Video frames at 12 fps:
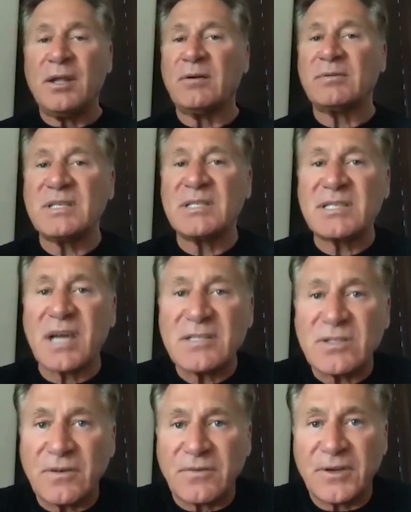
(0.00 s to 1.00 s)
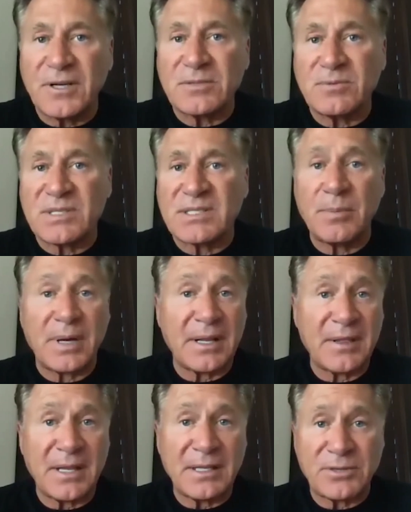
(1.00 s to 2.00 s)
discuss their fears with
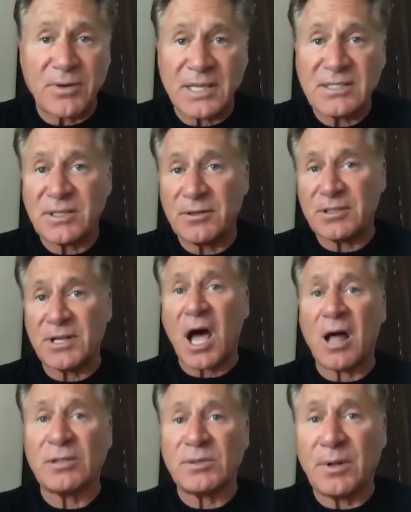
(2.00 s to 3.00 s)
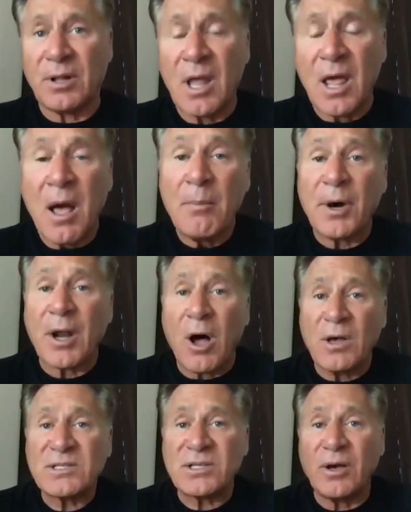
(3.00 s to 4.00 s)
somebody they trust and are knowledgeable, but
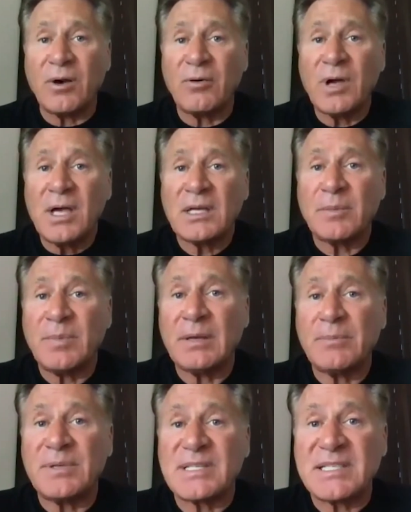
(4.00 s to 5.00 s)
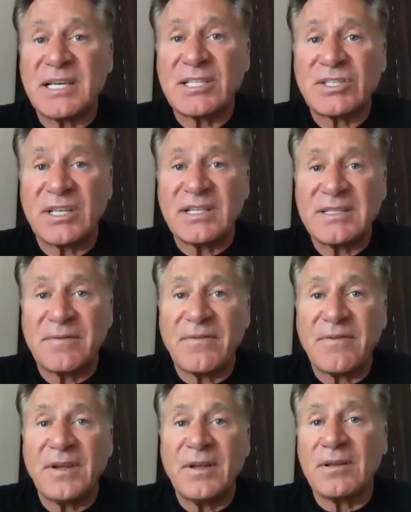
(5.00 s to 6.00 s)
also can be in position to
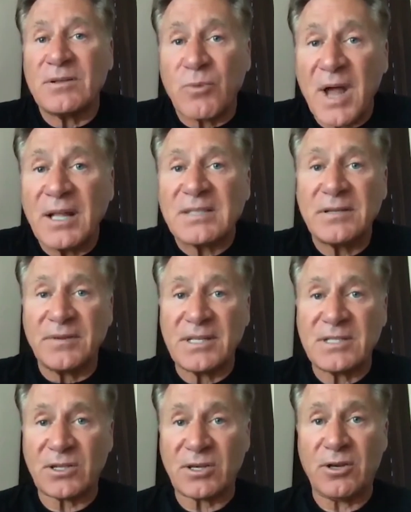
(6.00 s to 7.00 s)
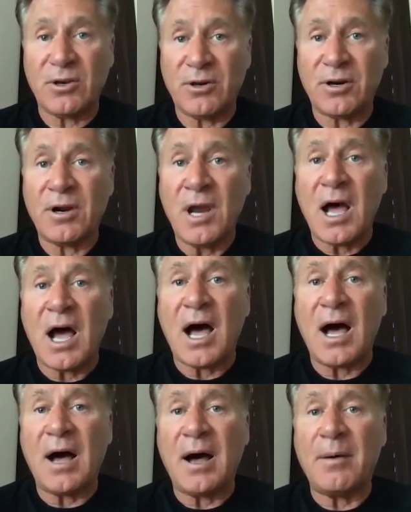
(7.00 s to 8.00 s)
feel relatively secure
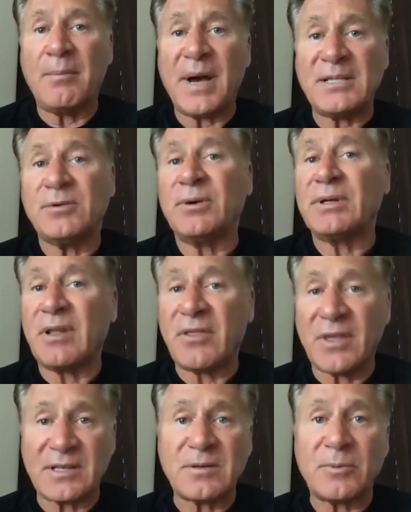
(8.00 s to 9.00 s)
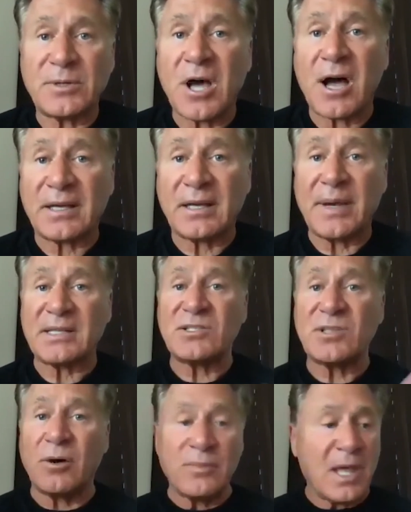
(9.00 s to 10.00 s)
by doing the things that we're talking about.
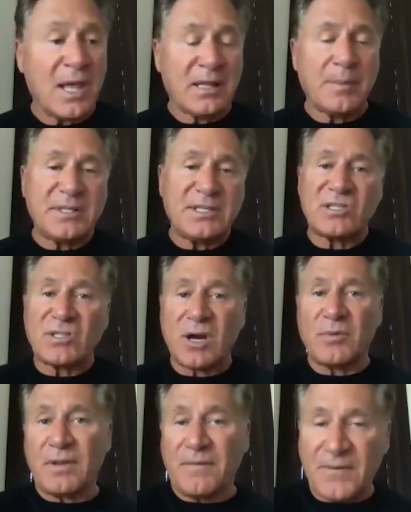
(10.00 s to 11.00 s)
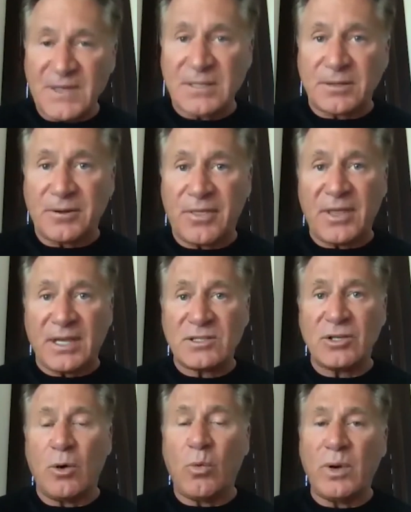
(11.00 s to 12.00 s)
So let me just start with the physical
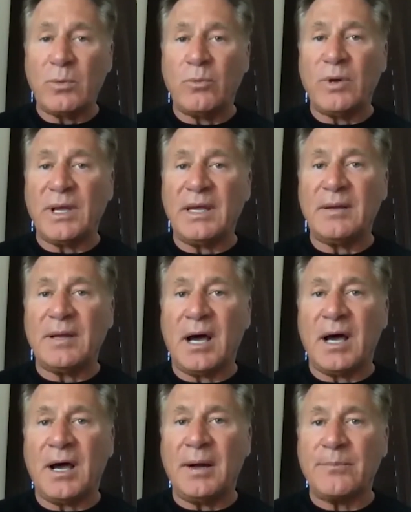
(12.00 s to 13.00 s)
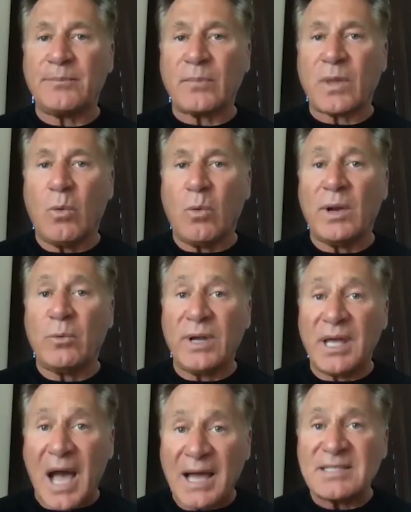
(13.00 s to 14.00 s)
things. When
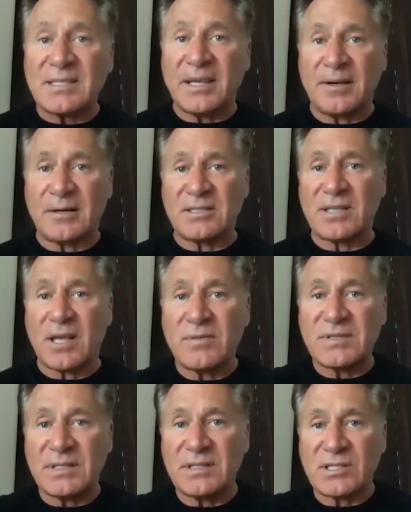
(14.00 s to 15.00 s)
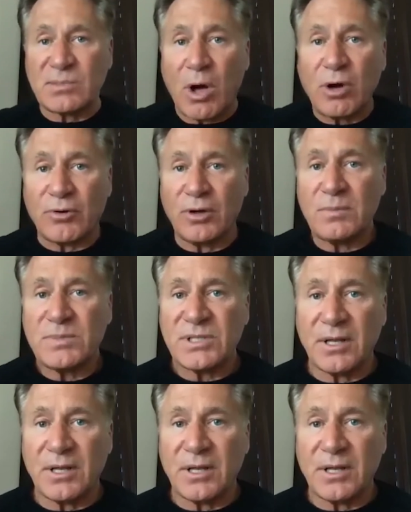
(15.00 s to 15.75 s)
we isolate ourselves into small groups,